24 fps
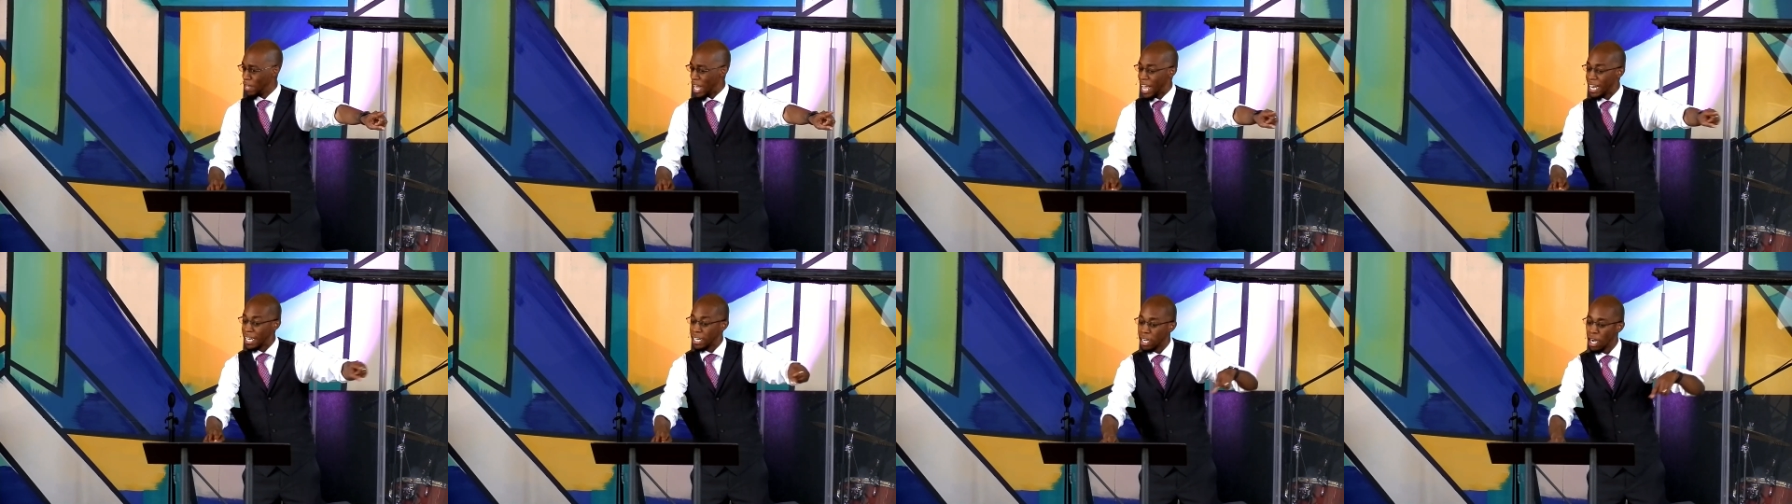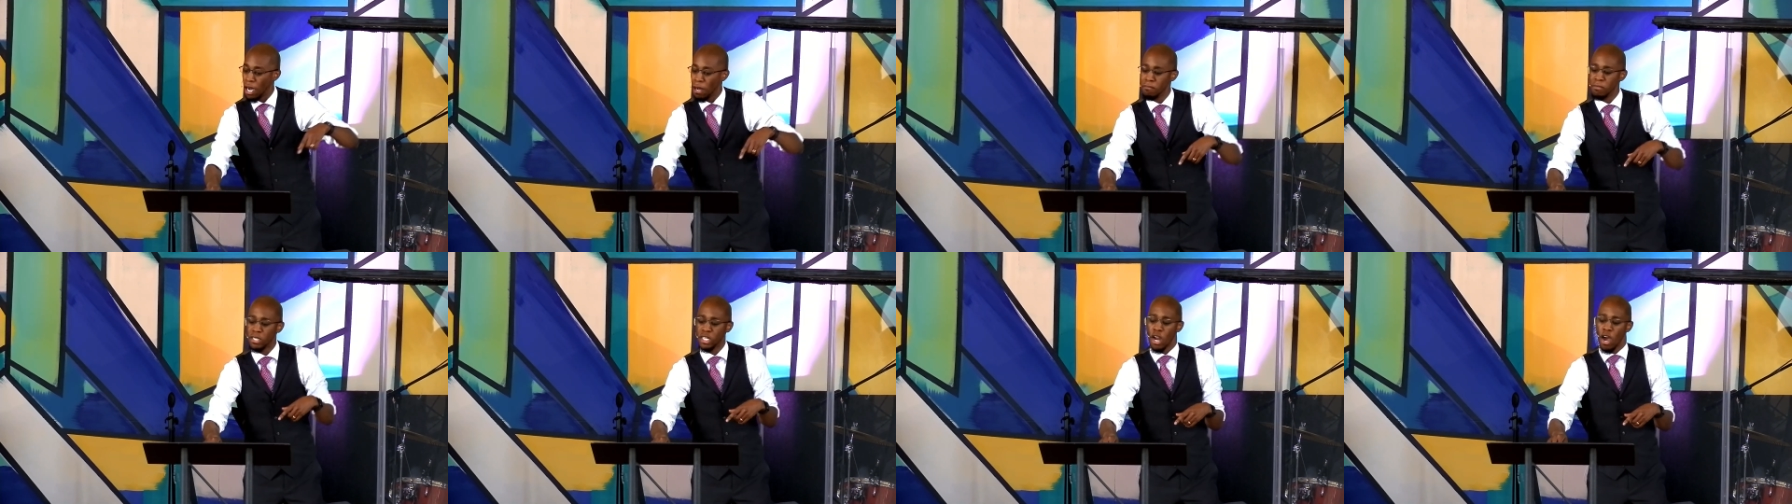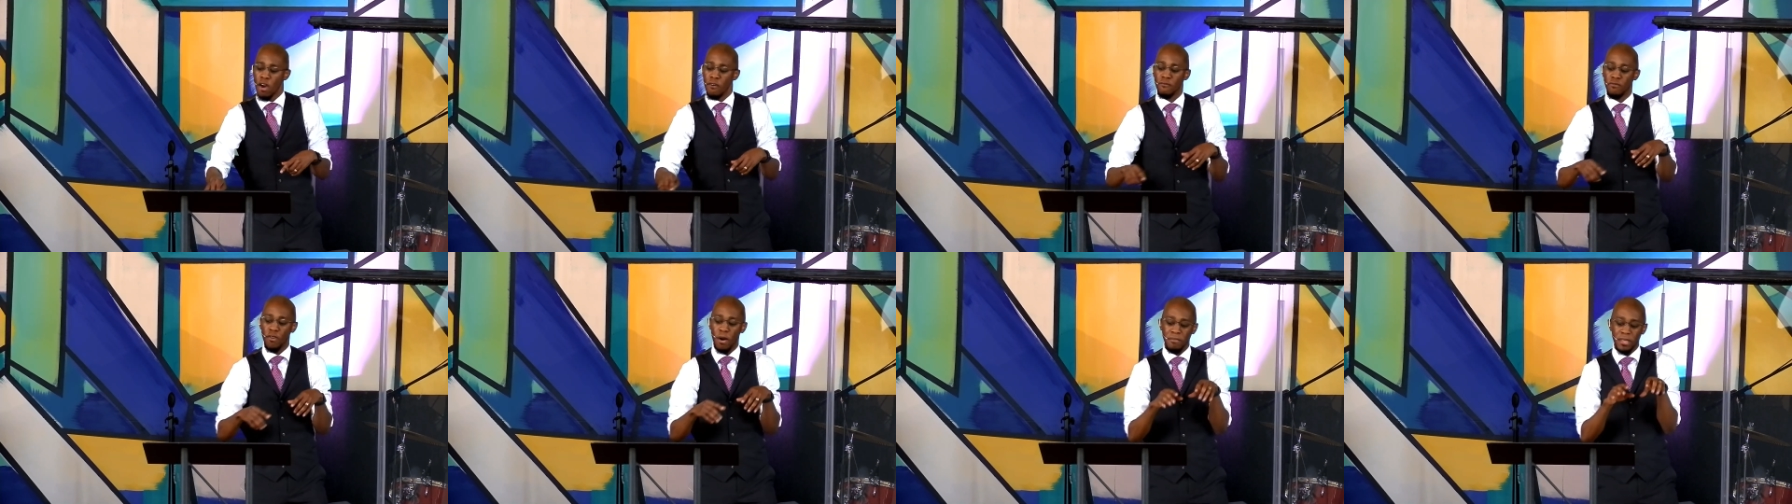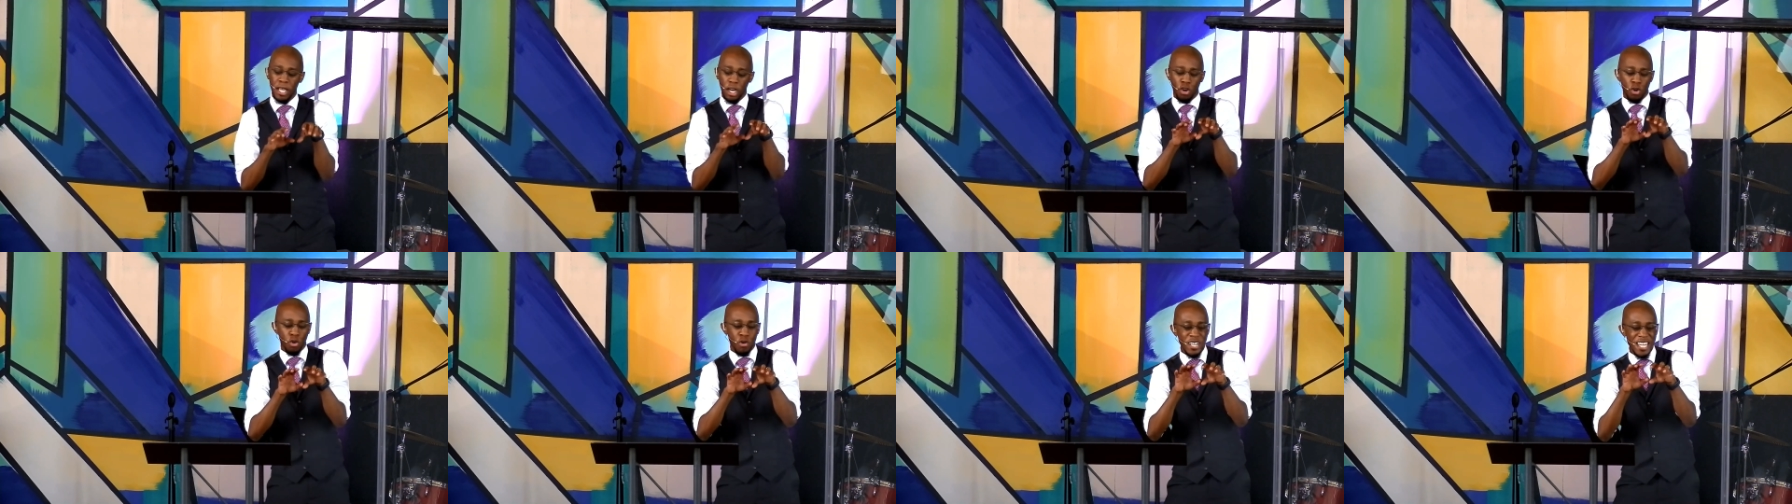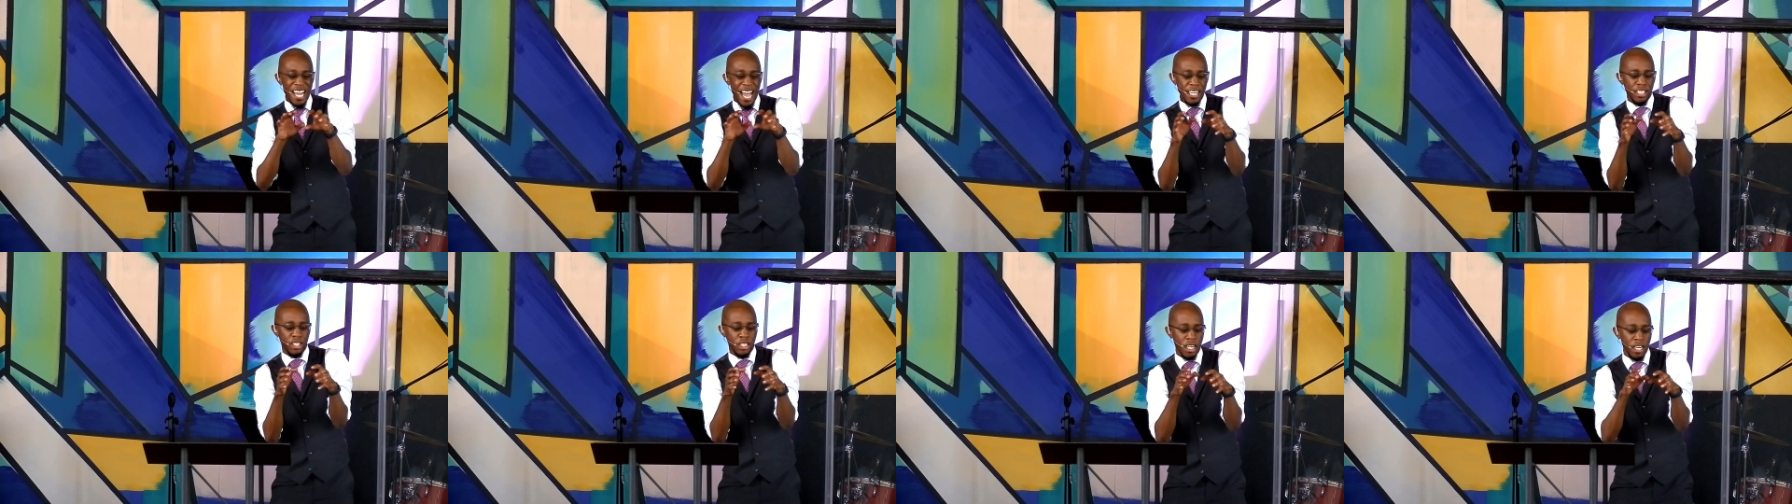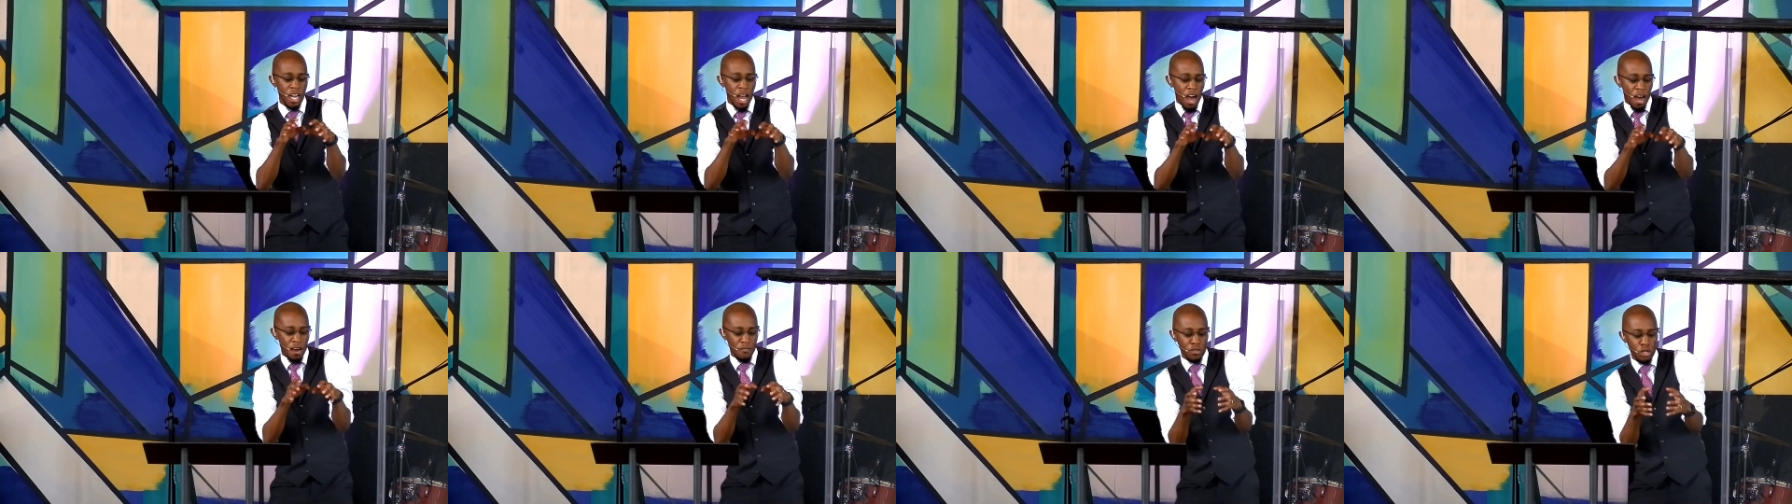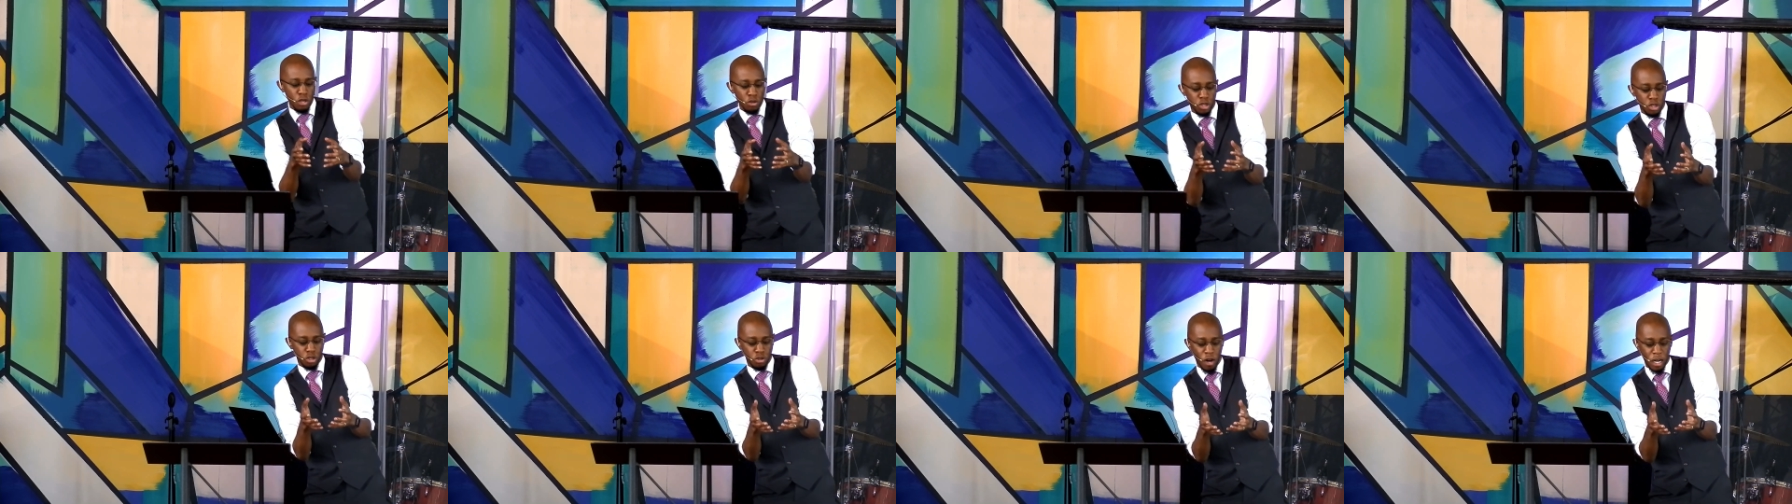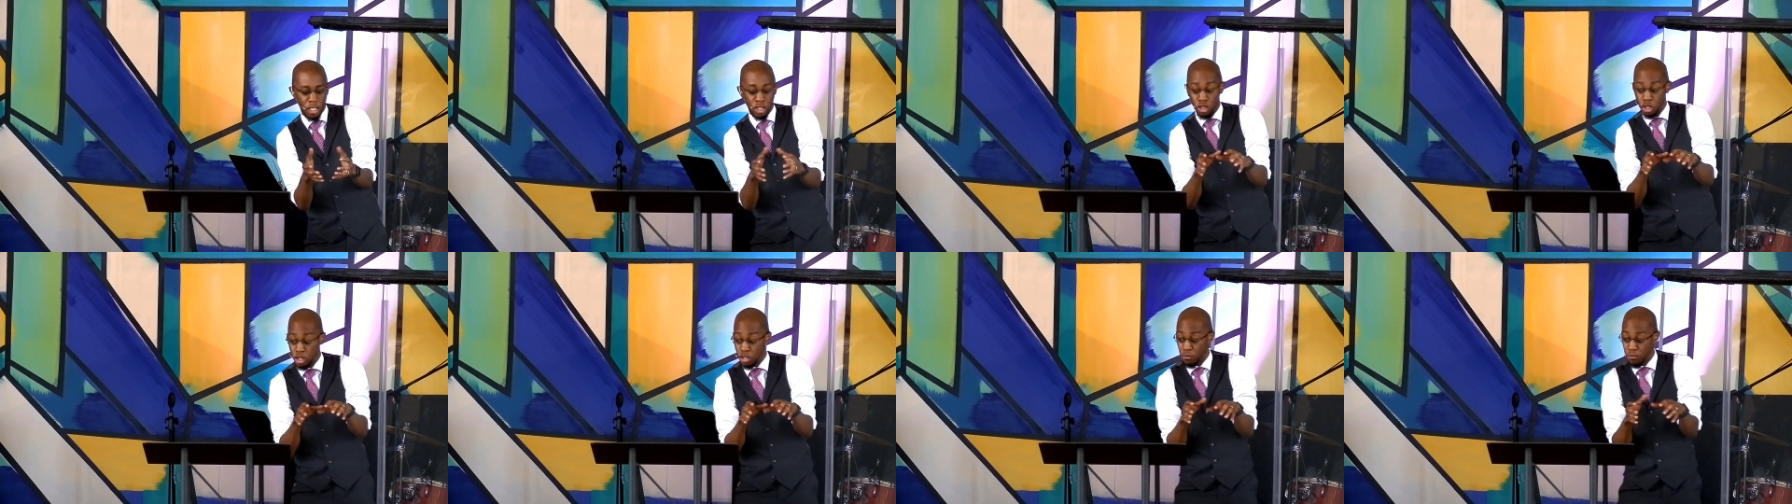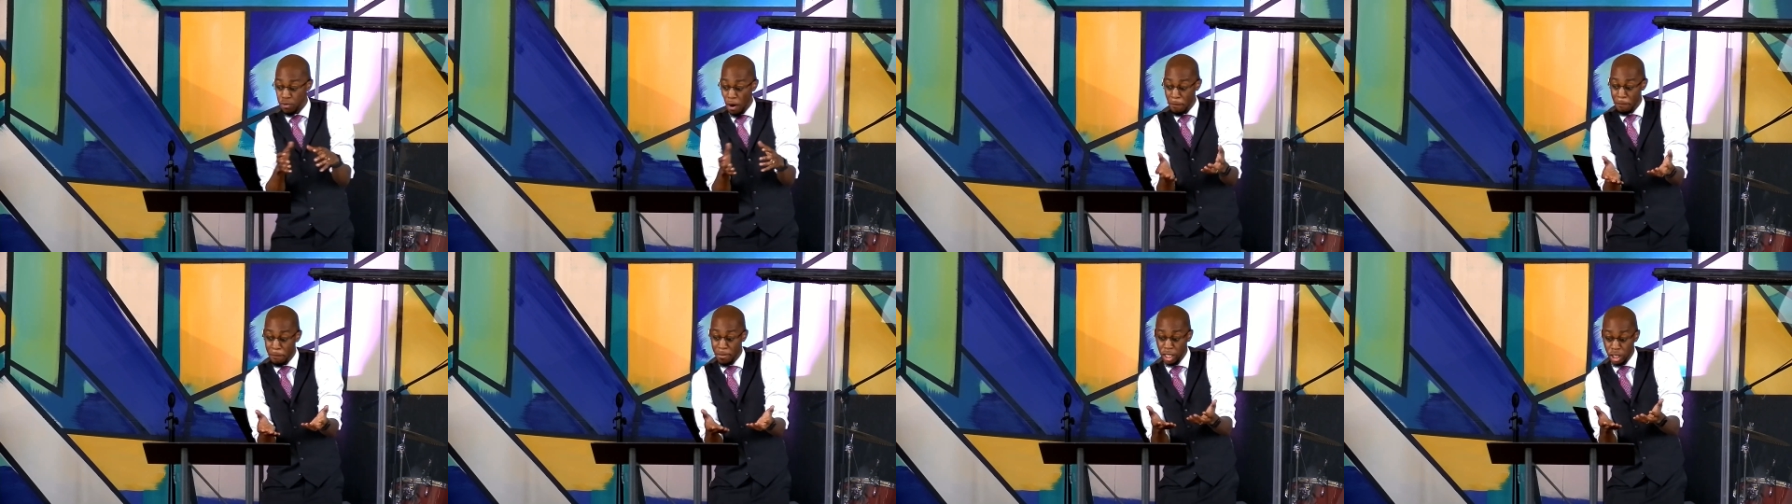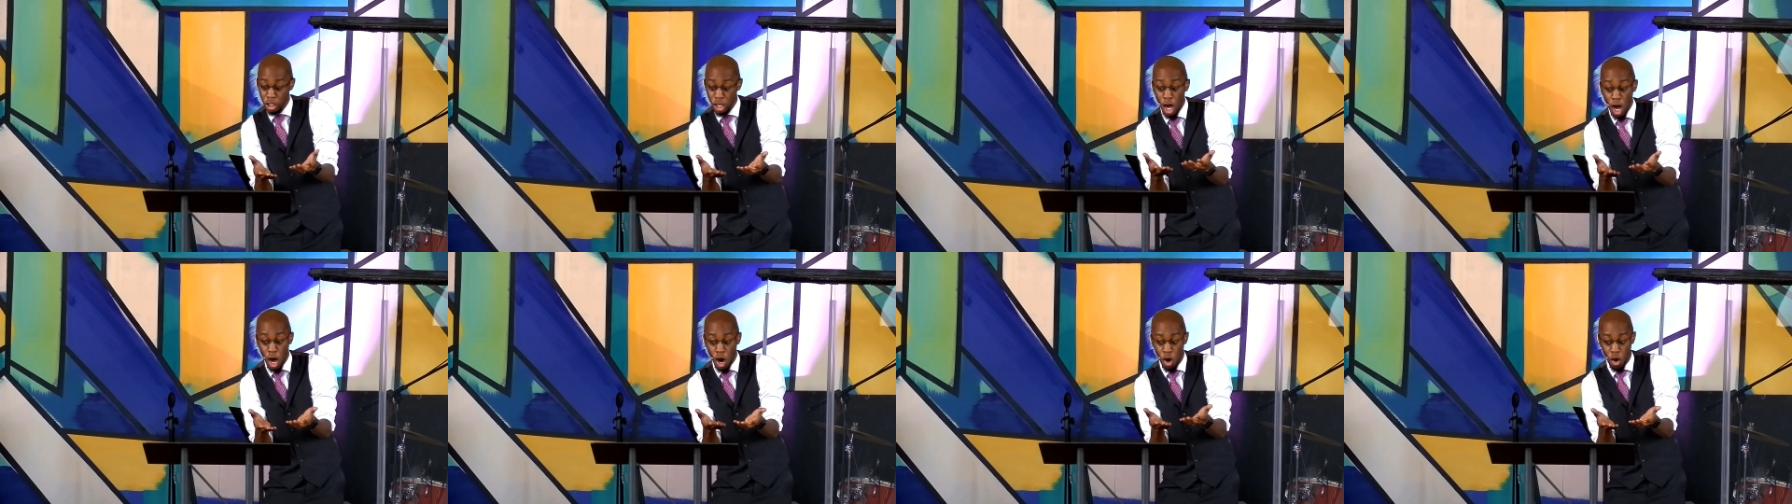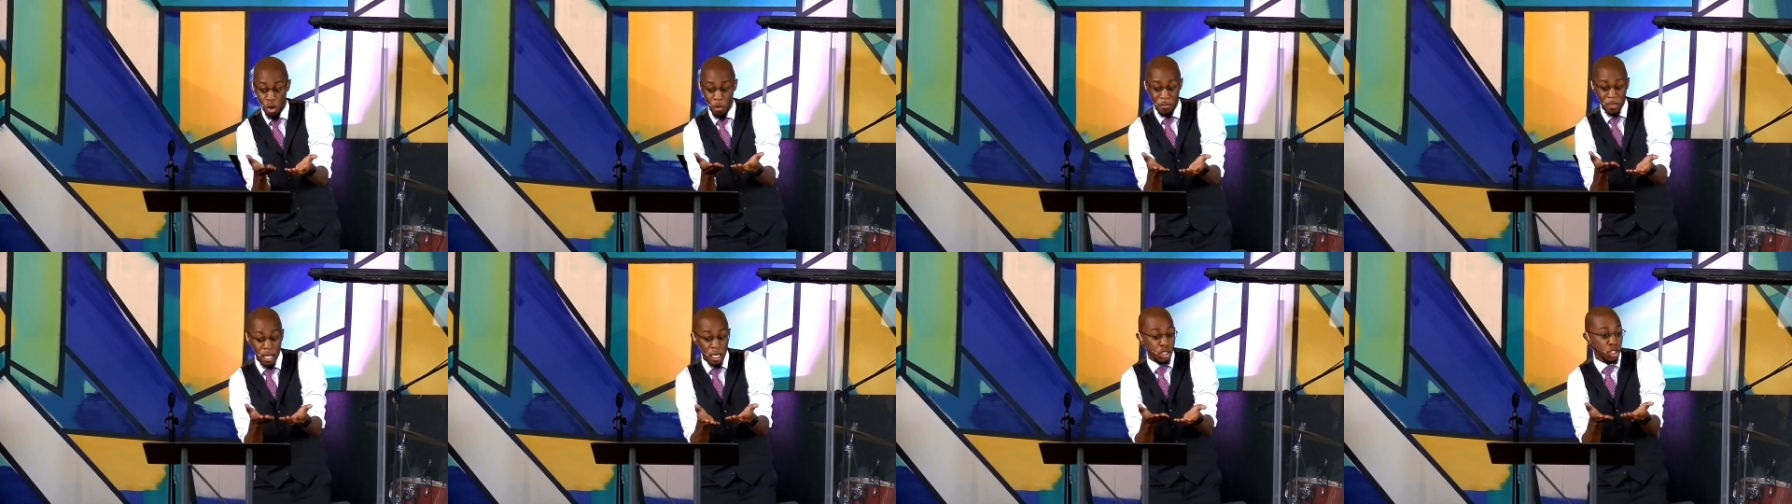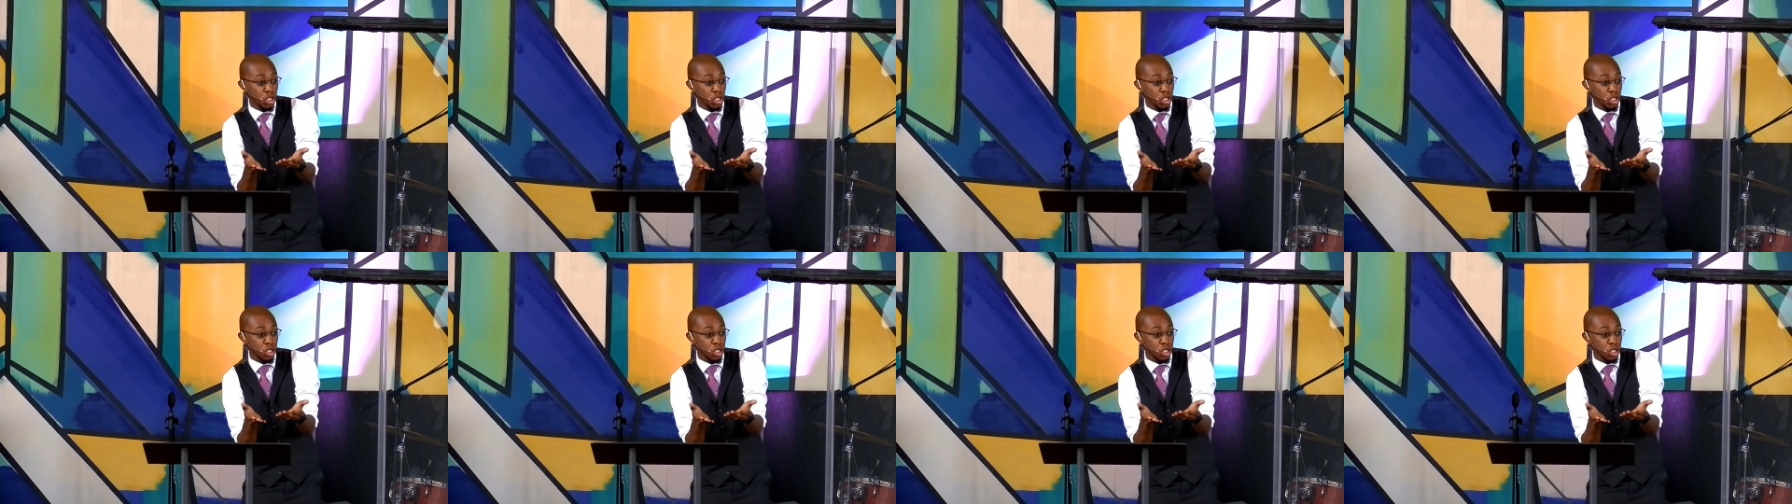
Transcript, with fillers: It comes from the creation of new structures from below,